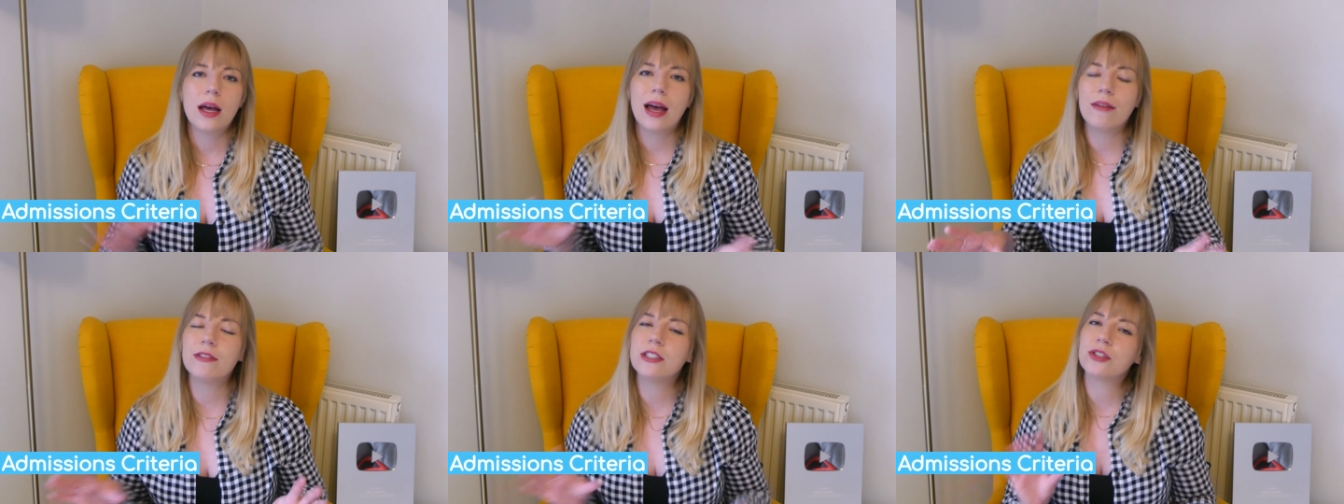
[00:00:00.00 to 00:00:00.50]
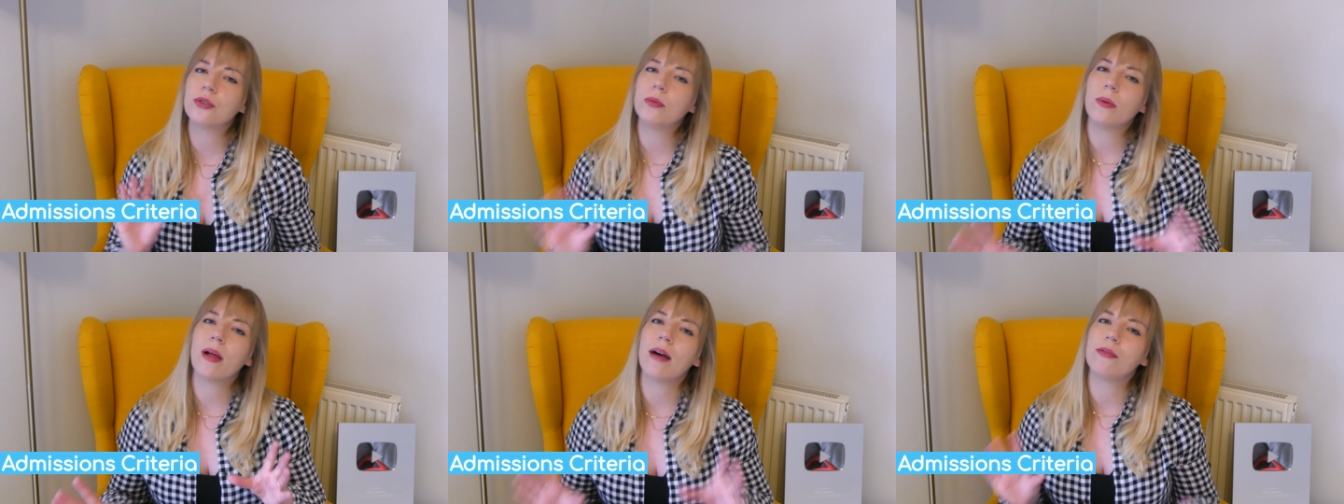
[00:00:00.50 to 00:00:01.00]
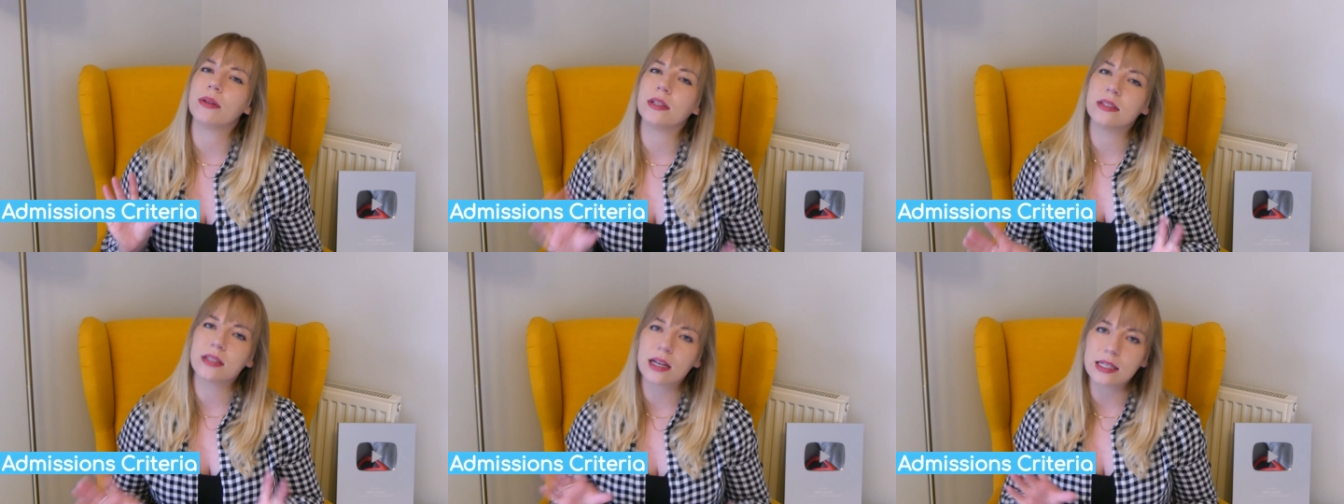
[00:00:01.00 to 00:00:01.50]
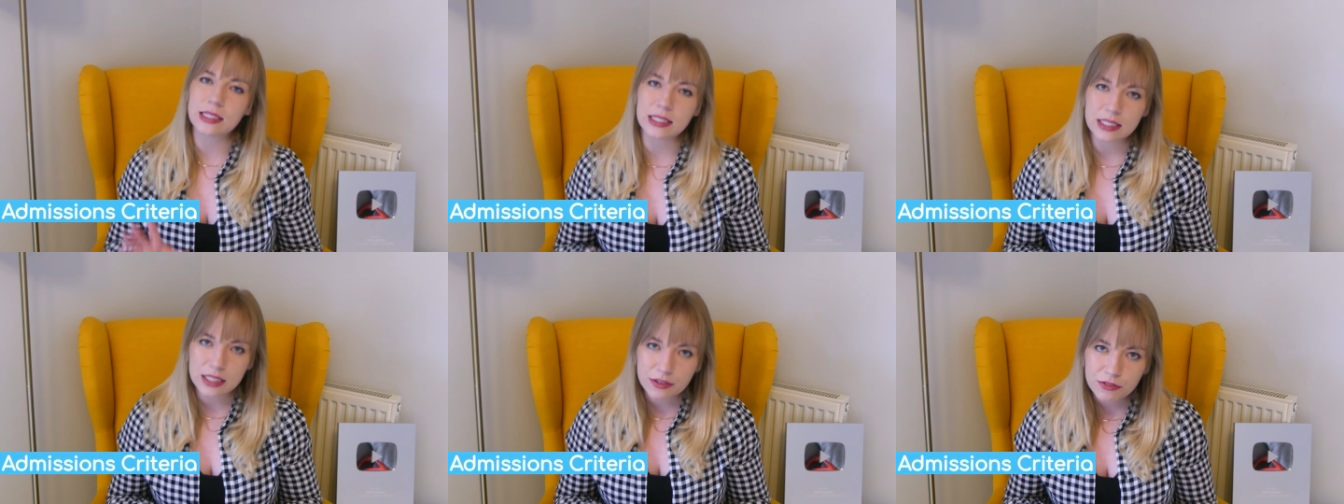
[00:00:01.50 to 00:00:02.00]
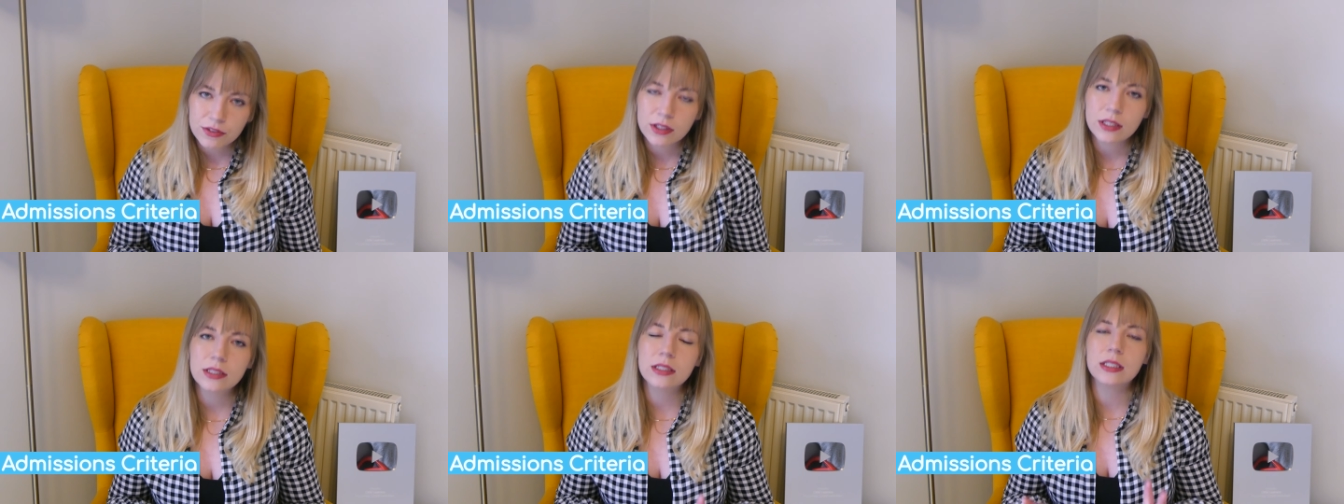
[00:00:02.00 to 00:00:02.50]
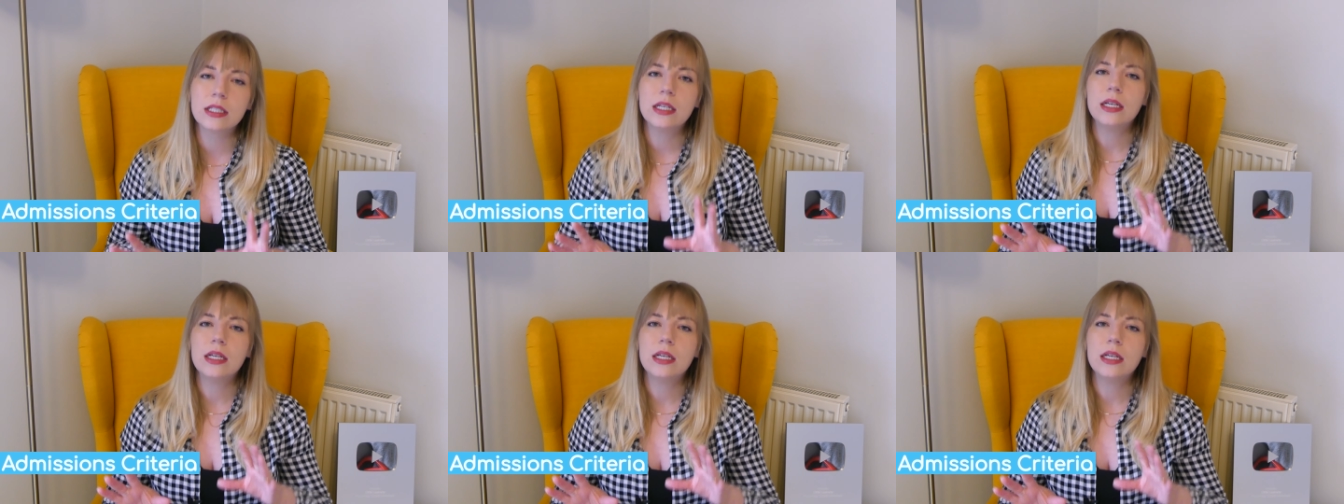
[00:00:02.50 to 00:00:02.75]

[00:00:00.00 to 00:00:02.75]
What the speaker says: Every school will have one that's slightly different,